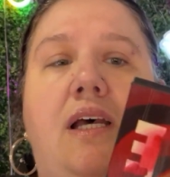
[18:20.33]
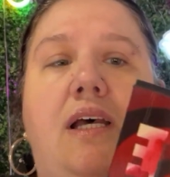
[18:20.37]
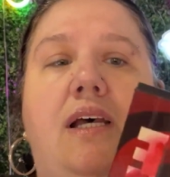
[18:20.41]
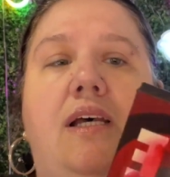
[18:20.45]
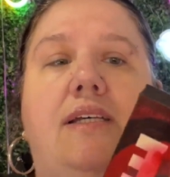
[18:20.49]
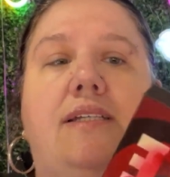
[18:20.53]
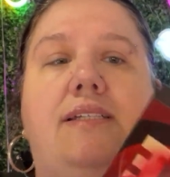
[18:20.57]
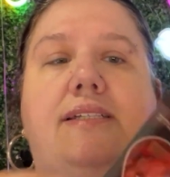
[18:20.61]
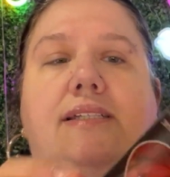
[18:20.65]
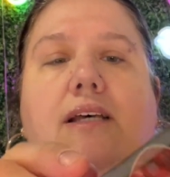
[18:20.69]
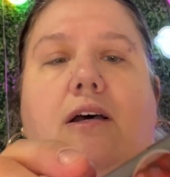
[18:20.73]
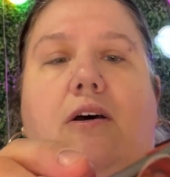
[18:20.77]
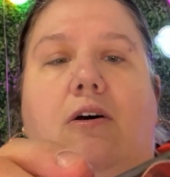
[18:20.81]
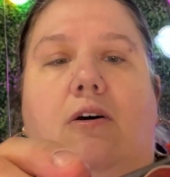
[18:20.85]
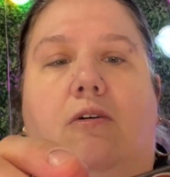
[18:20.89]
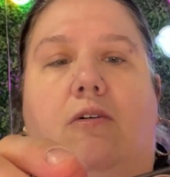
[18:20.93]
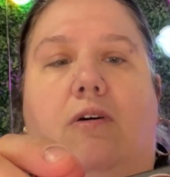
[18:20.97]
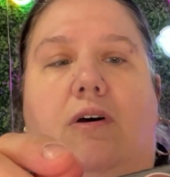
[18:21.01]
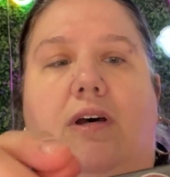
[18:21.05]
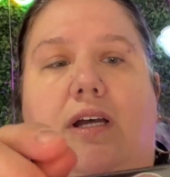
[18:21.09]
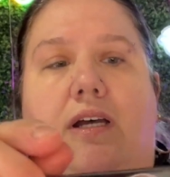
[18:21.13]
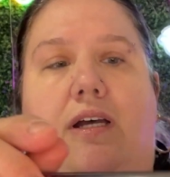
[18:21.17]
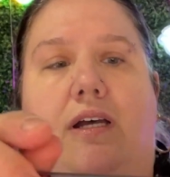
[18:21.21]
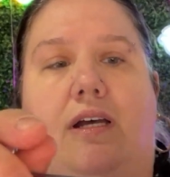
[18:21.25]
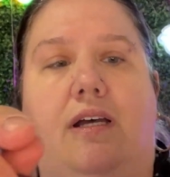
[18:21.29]
So
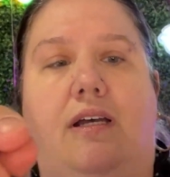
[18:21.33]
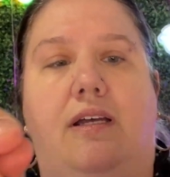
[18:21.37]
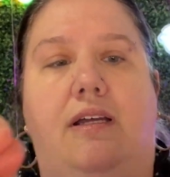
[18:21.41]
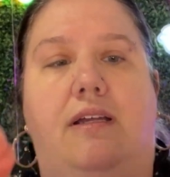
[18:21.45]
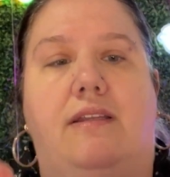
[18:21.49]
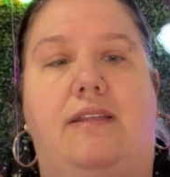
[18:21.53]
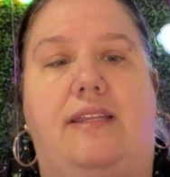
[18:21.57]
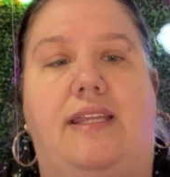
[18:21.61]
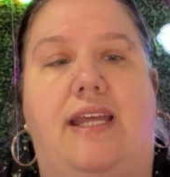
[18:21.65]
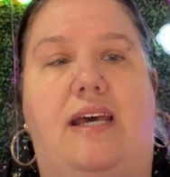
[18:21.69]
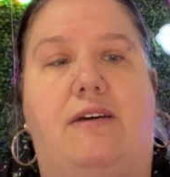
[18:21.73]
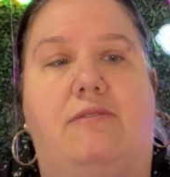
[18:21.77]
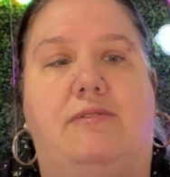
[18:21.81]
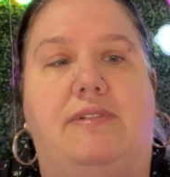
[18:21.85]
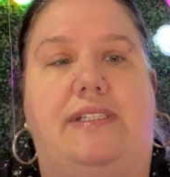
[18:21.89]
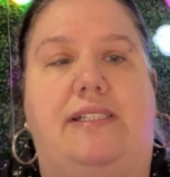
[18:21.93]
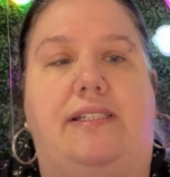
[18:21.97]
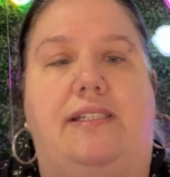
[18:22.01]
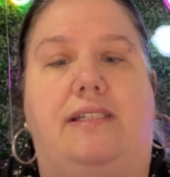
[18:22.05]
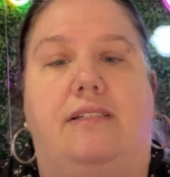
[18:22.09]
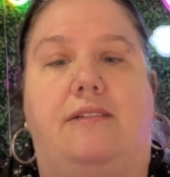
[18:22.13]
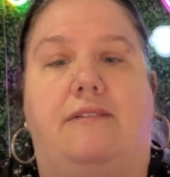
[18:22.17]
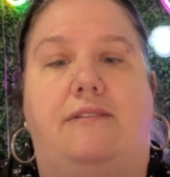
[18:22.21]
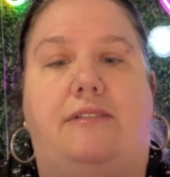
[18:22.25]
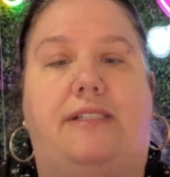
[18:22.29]
that was
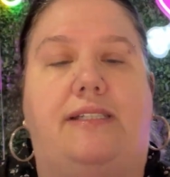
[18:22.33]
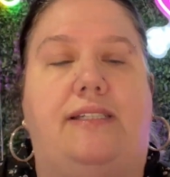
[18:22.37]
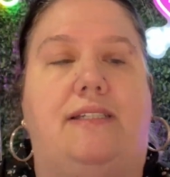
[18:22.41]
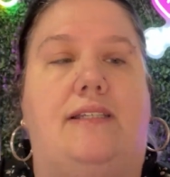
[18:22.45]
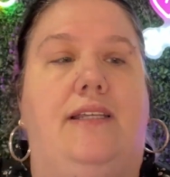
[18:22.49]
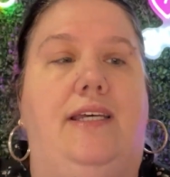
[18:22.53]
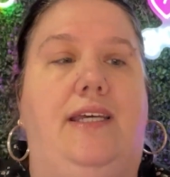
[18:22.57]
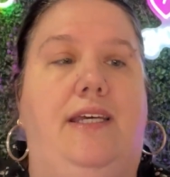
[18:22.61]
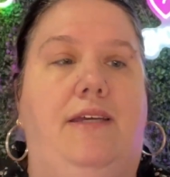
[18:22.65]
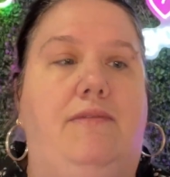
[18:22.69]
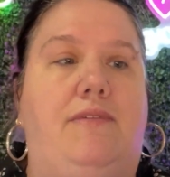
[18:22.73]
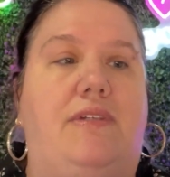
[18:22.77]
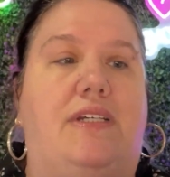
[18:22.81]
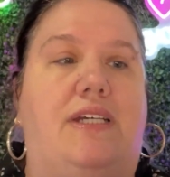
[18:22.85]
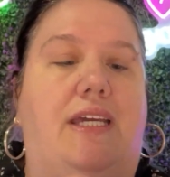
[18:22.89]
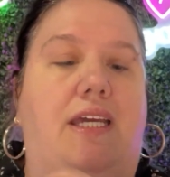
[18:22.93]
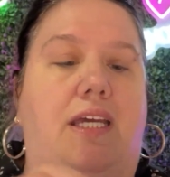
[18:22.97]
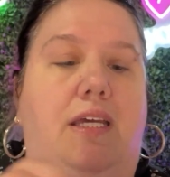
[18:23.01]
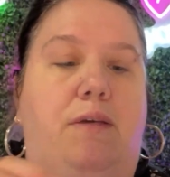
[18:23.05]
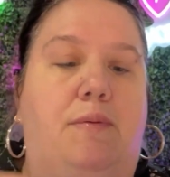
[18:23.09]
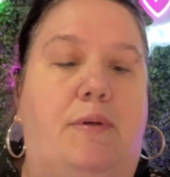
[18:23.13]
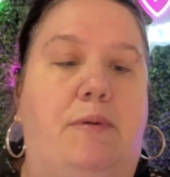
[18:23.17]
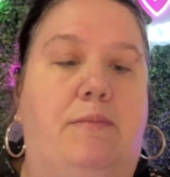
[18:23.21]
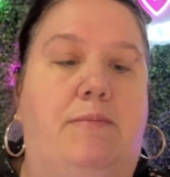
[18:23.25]
a sleeve to keep it